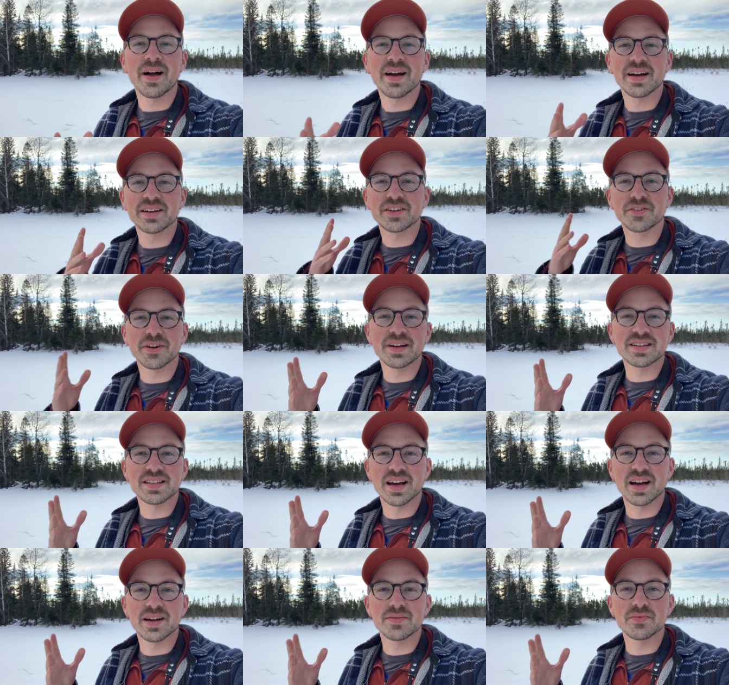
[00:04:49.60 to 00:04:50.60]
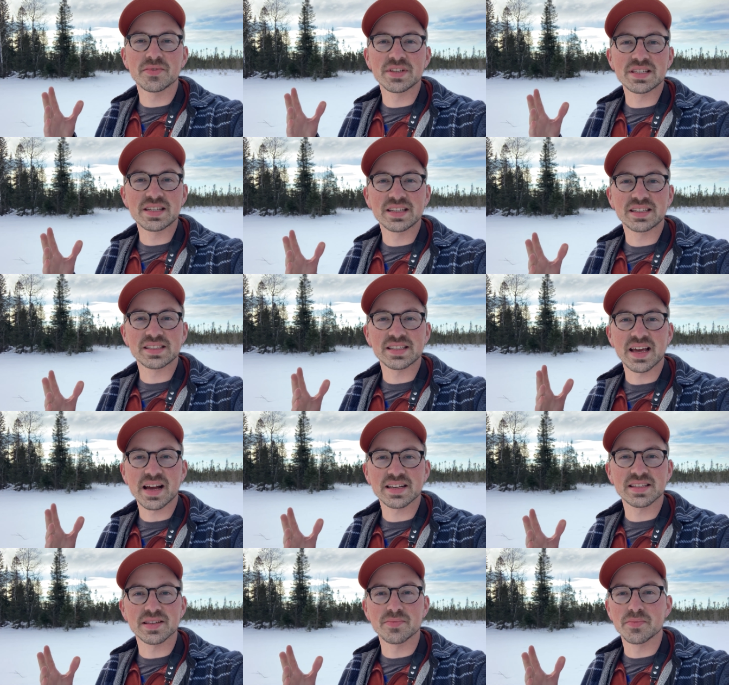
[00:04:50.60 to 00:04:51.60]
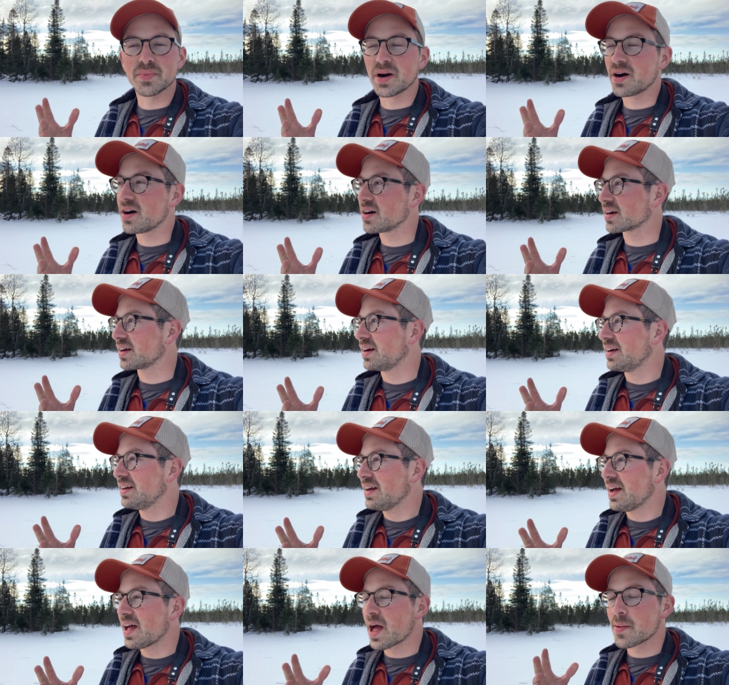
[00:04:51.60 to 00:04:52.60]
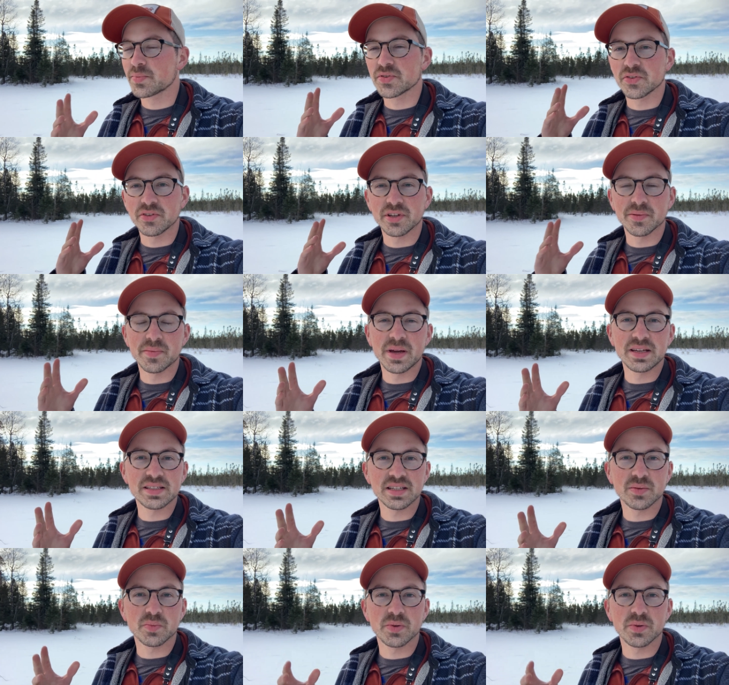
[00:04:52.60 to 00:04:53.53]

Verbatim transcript: had a great time visiting Sax-Zim Bog. Absolutely amazing